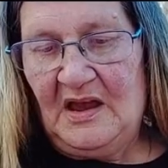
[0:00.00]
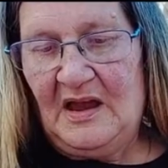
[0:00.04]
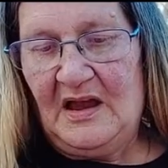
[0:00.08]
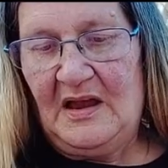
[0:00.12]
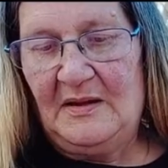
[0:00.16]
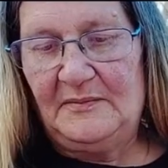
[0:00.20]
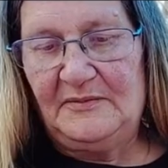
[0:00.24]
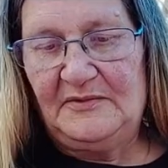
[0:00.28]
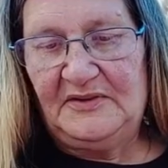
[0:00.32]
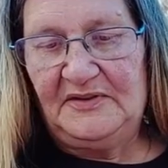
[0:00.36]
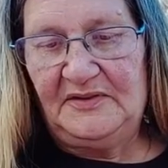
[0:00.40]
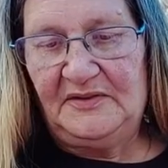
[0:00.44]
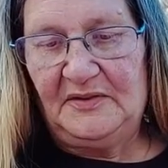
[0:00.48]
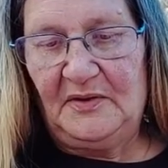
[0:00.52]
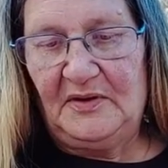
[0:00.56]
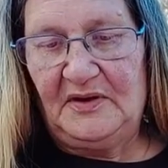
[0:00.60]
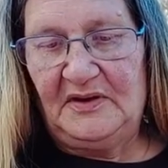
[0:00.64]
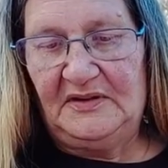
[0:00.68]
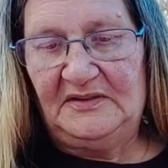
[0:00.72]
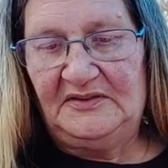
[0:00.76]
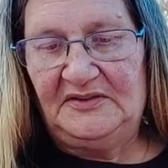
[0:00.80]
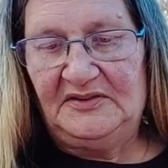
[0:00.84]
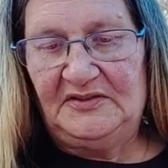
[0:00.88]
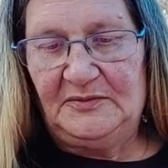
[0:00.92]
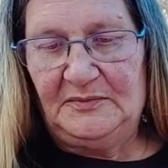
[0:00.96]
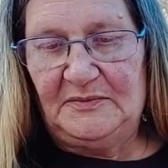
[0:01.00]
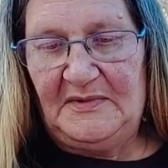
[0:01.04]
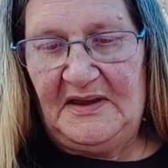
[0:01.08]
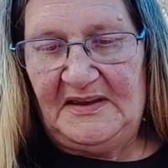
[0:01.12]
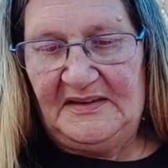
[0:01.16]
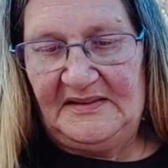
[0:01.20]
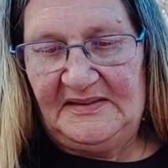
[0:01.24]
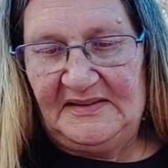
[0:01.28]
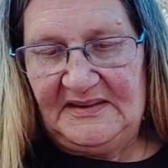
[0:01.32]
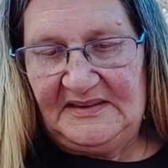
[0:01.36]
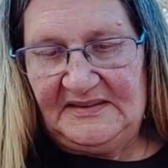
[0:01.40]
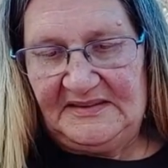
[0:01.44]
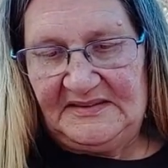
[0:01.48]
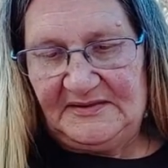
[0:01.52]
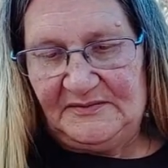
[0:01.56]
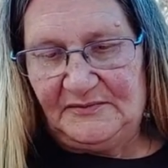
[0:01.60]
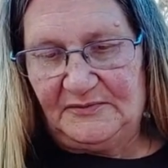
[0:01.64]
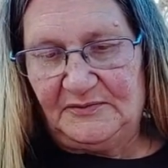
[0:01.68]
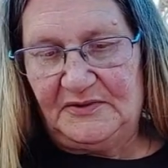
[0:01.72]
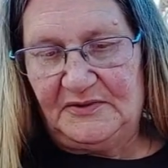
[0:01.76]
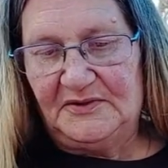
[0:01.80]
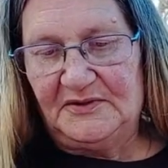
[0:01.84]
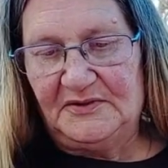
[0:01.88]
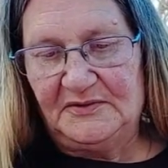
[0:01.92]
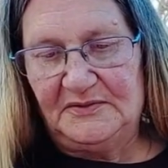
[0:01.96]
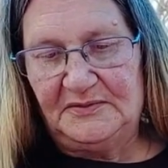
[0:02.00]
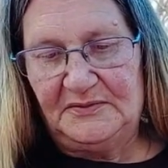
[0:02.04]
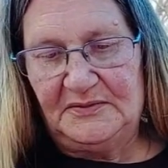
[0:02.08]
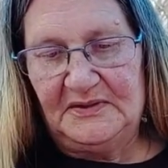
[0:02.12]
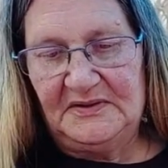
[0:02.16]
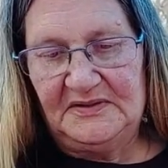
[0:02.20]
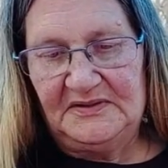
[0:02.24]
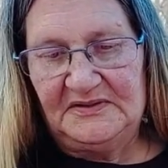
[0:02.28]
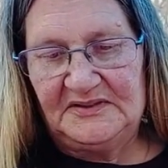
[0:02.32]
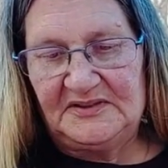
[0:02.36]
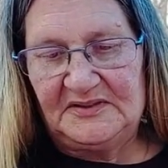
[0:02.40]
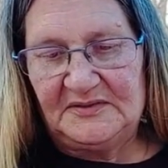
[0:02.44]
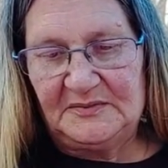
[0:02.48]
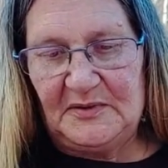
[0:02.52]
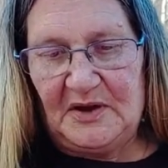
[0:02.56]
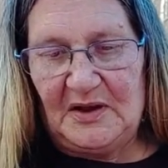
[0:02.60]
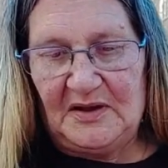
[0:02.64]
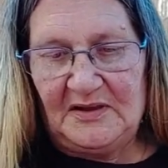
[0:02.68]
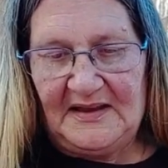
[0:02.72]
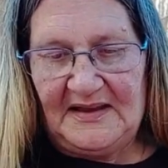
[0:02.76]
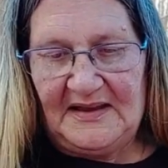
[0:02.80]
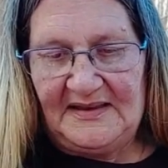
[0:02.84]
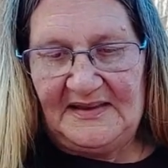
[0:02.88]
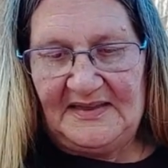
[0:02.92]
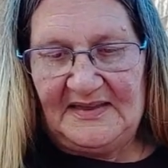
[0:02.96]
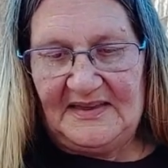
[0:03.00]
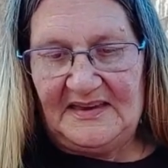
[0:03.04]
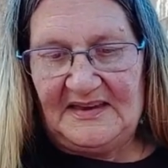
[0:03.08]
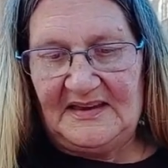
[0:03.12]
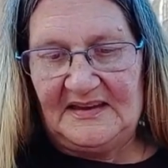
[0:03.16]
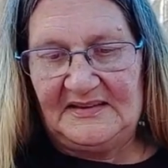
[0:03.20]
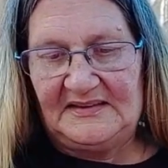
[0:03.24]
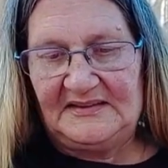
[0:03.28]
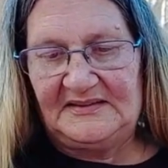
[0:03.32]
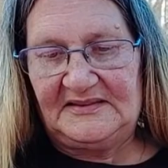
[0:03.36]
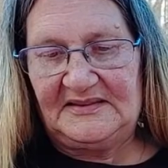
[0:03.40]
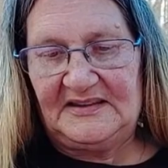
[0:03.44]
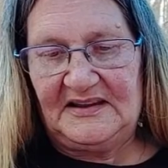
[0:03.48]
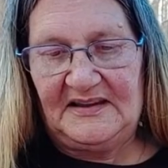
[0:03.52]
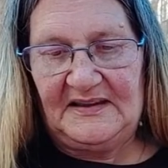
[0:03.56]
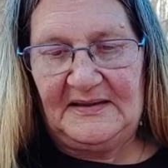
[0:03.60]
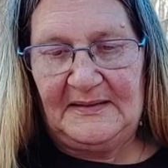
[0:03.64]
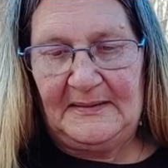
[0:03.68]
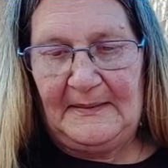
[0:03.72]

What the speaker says: I'm just going to make this real small like this.